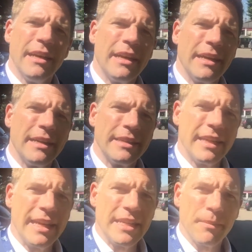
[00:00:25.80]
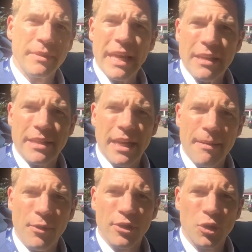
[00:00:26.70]
uh, today's update. Uh,
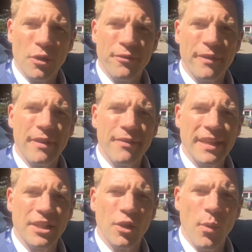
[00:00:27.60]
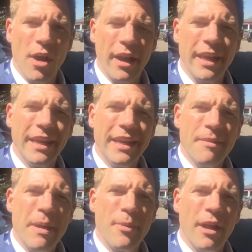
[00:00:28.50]
I'm not sure if that's going to work.
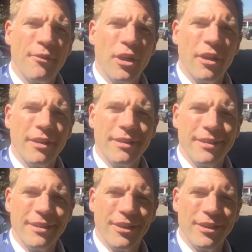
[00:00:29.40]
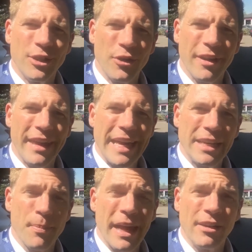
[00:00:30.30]
Maybe I'll have a look at doing at the end.
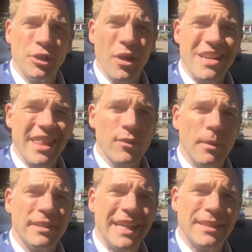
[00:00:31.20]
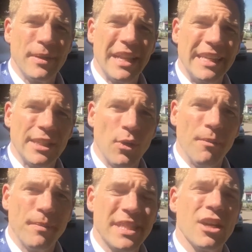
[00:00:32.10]
I plan on doing another update a bit later
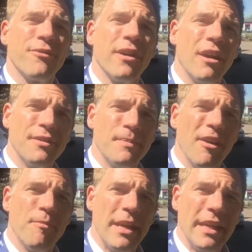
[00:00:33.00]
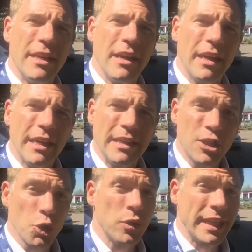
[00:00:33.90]
on, but so far I've, been in a
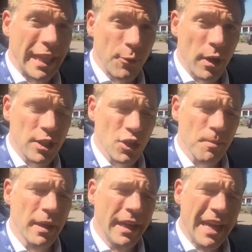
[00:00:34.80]
storytelling workshop